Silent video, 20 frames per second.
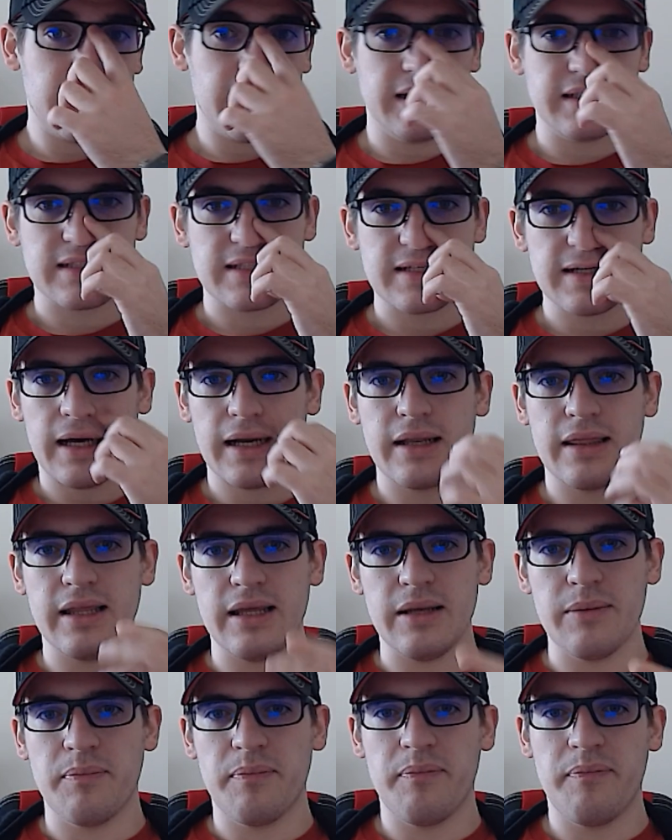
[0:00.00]
It's not
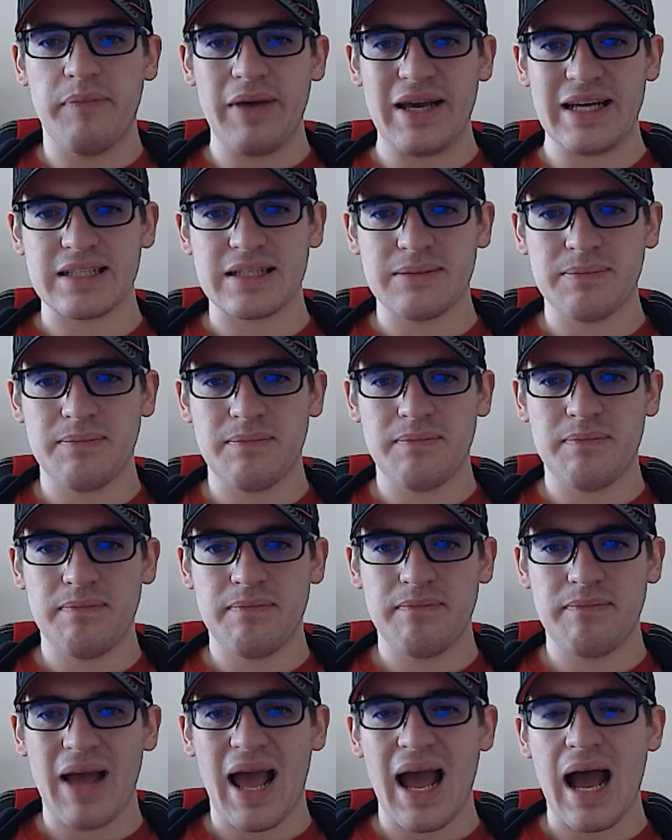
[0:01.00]
the best
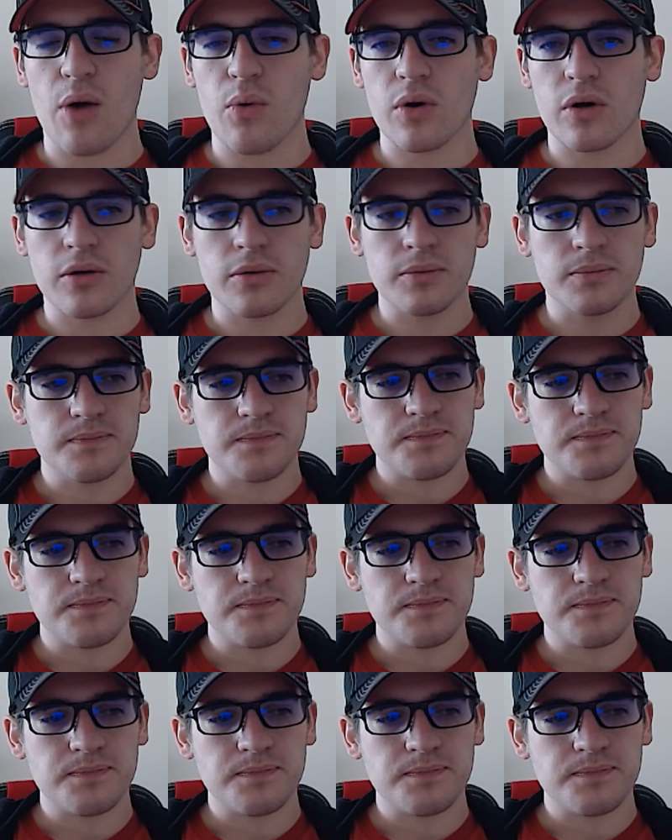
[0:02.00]
power